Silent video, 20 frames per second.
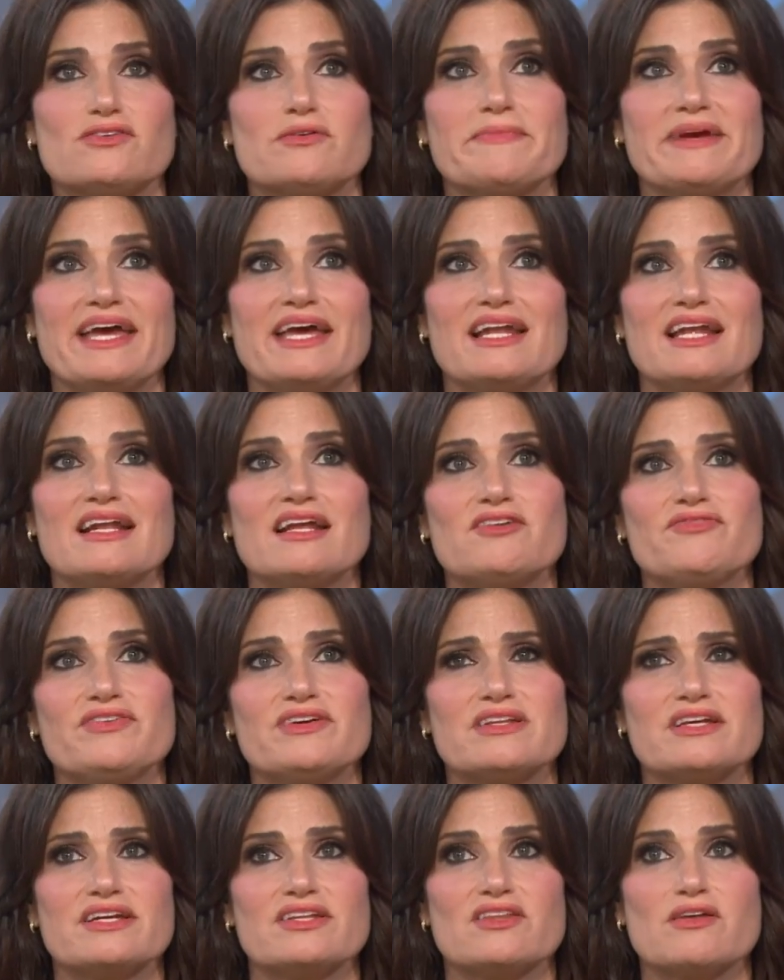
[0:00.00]
so in my head, and I
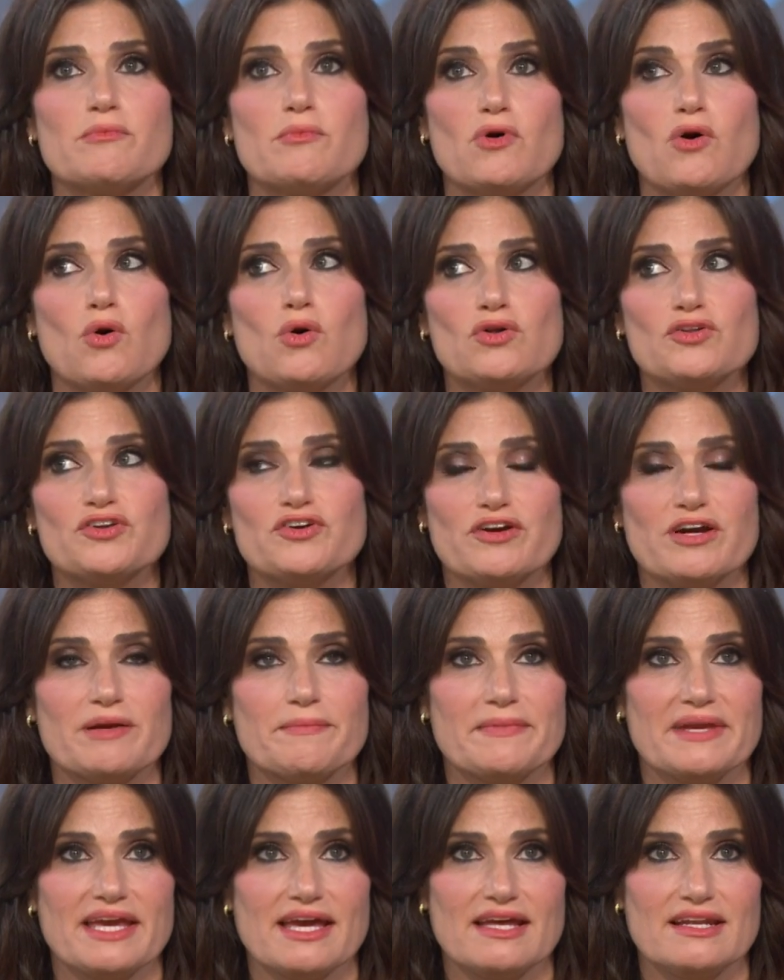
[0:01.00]
feel like the older
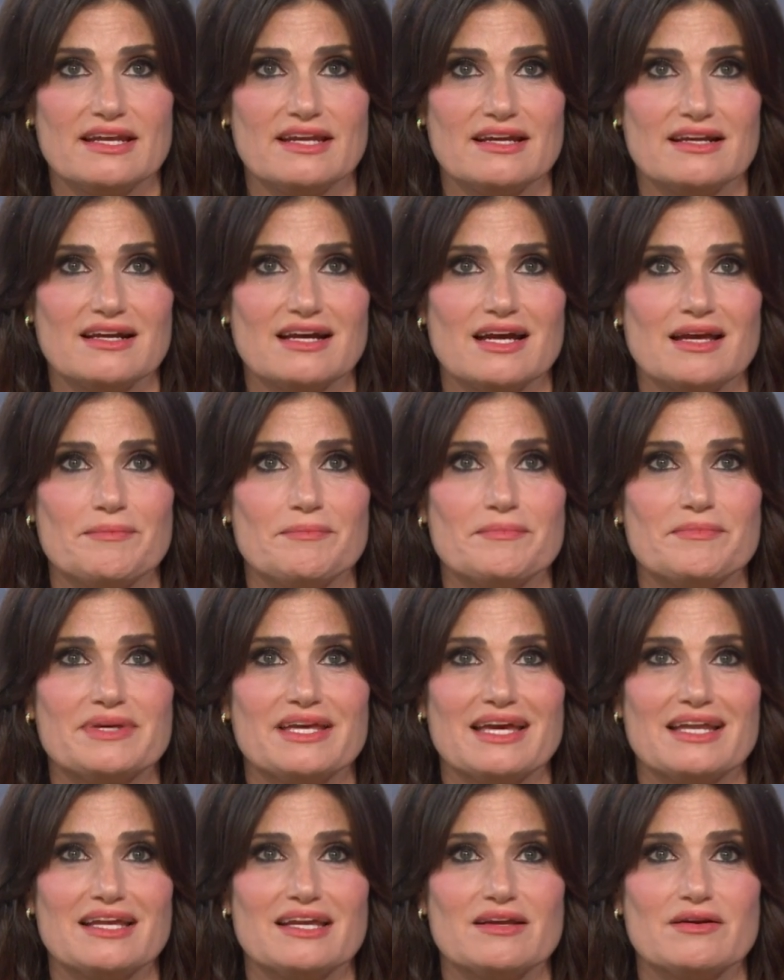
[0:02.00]
I'm getting, I'm
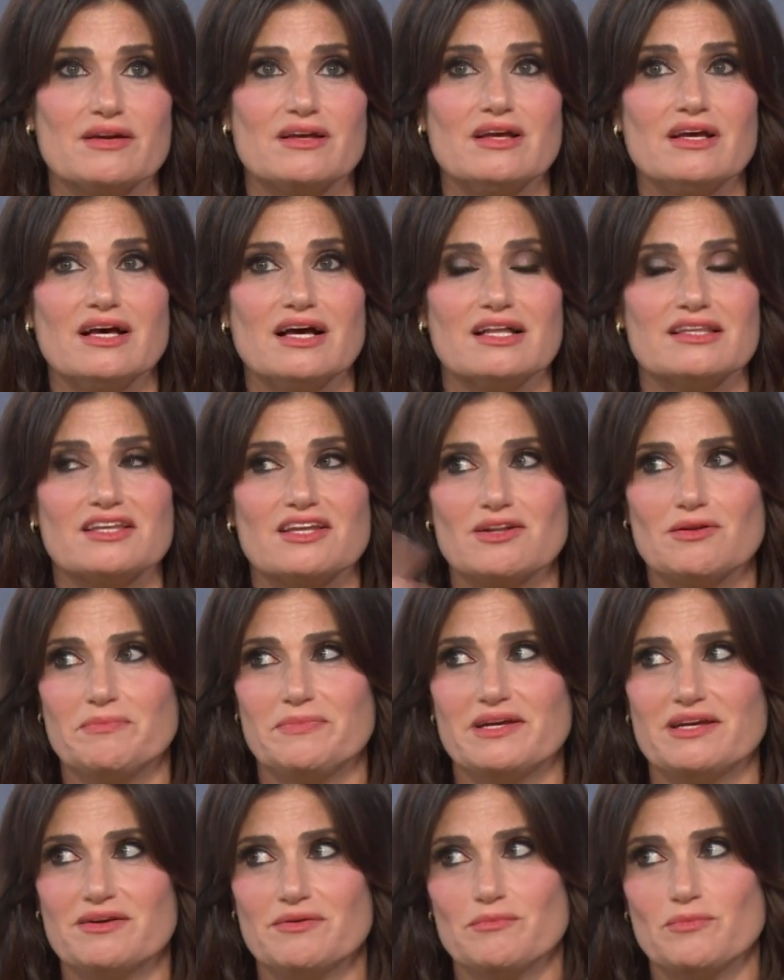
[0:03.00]
getting a little
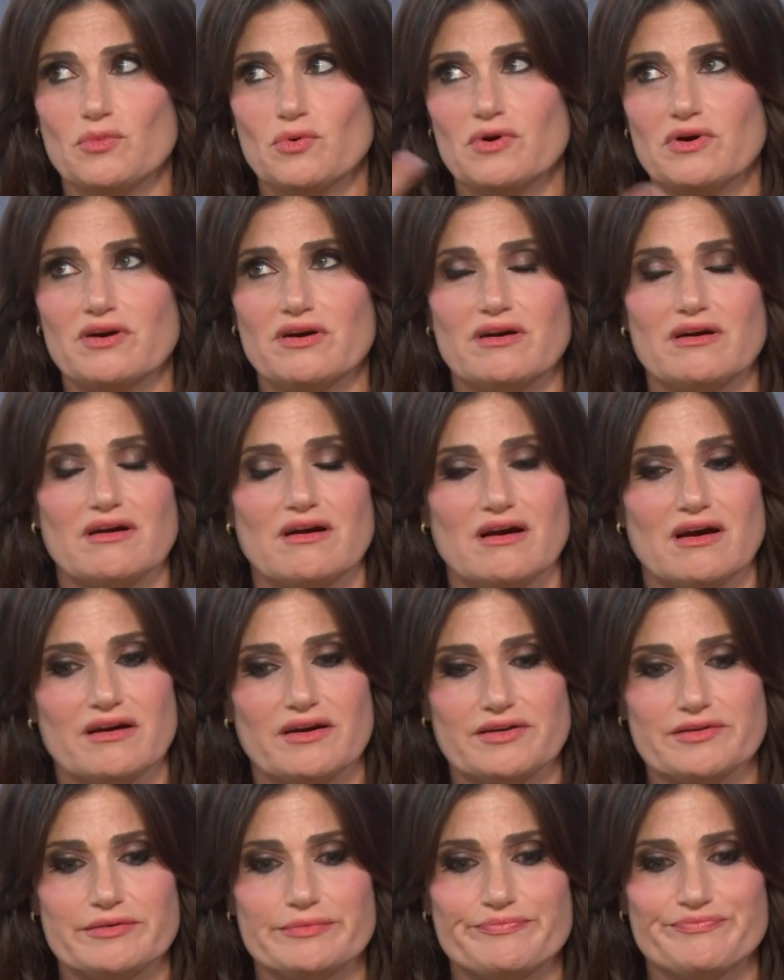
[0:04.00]
bit more
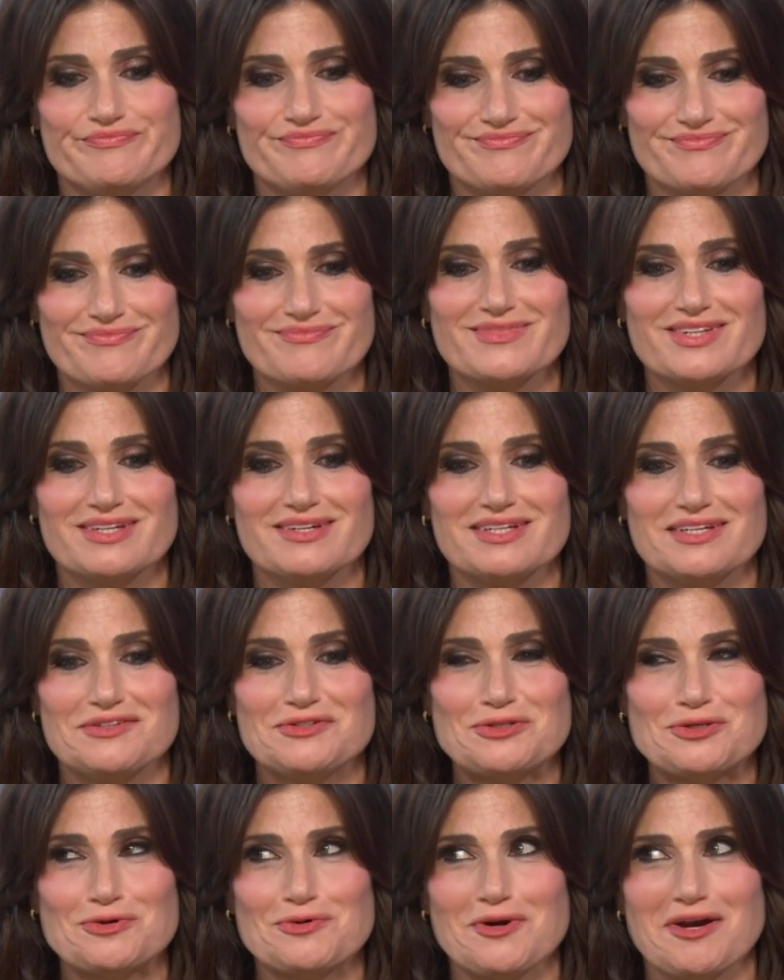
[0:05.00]
um,
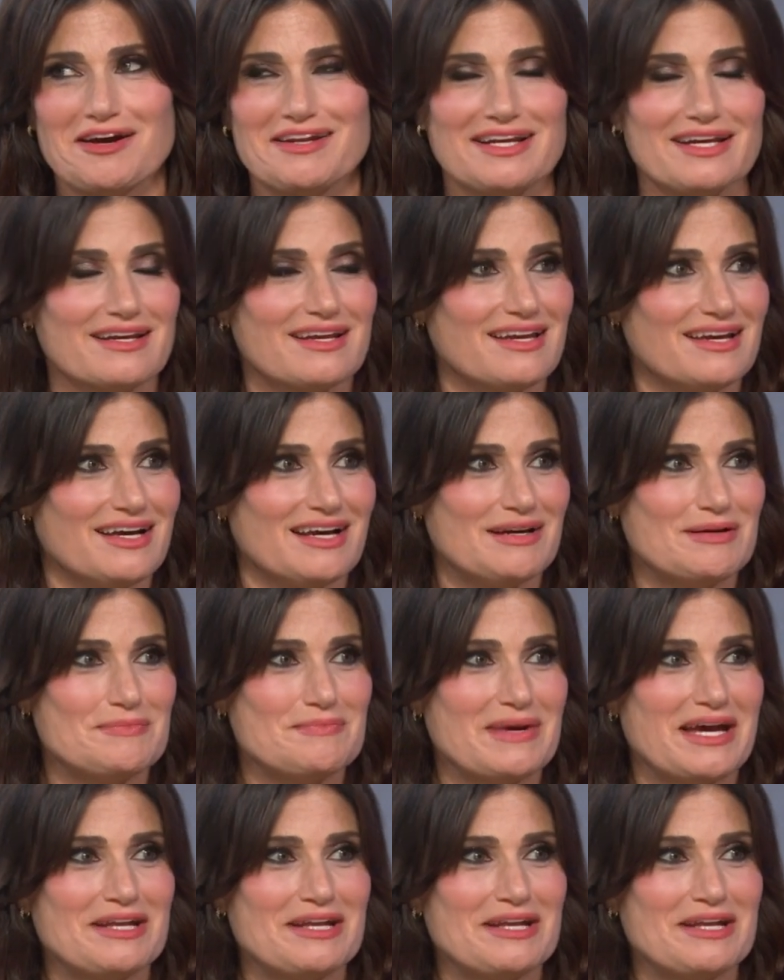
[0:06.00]
neurotic. Um,